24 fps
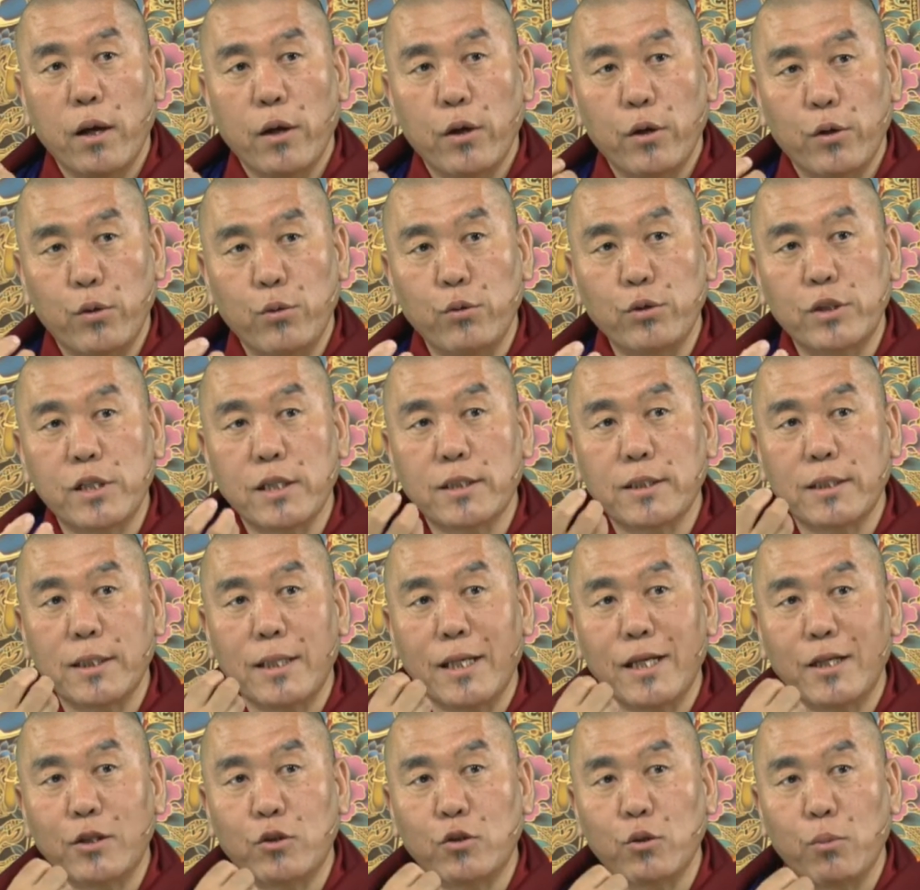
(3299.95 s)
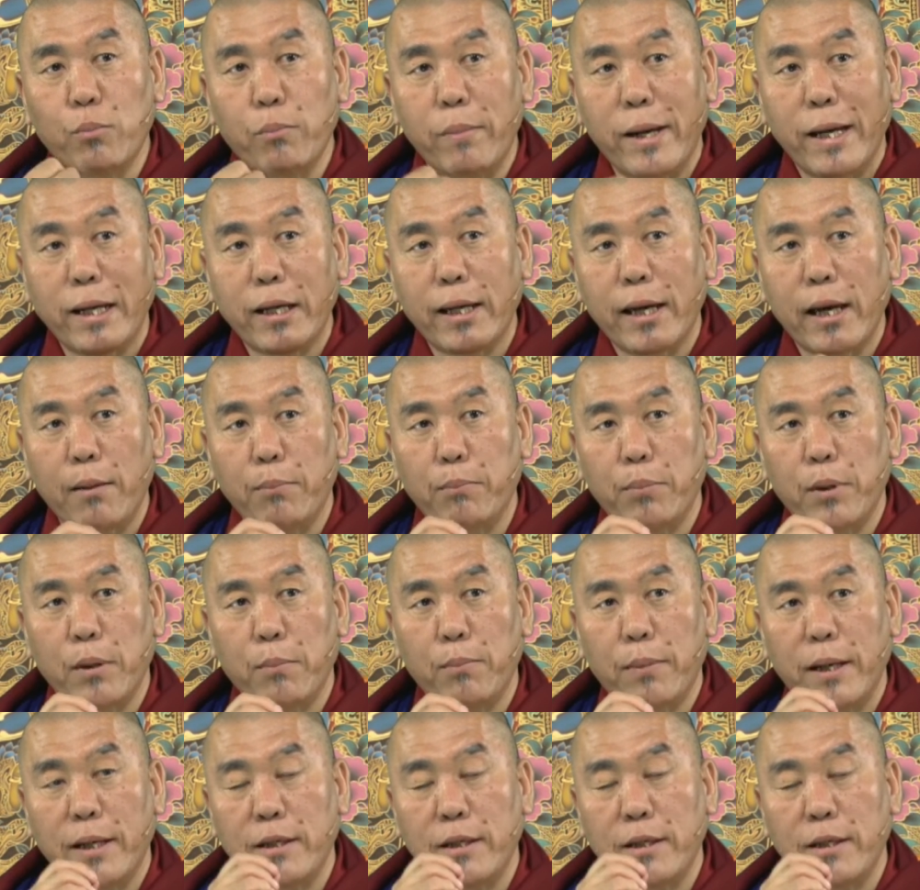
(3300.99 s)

You just need to make happy by